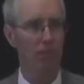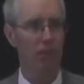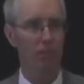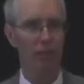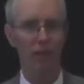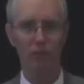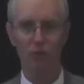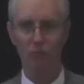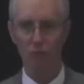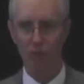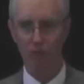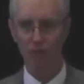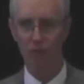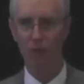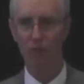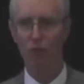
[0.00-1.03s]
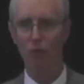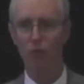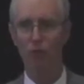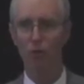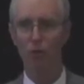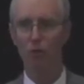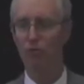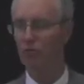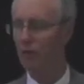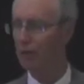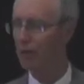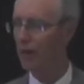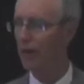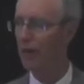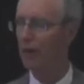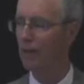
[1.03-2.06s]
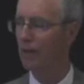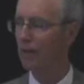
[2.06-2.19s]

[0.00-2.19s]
So that's as far as OSHA goes today.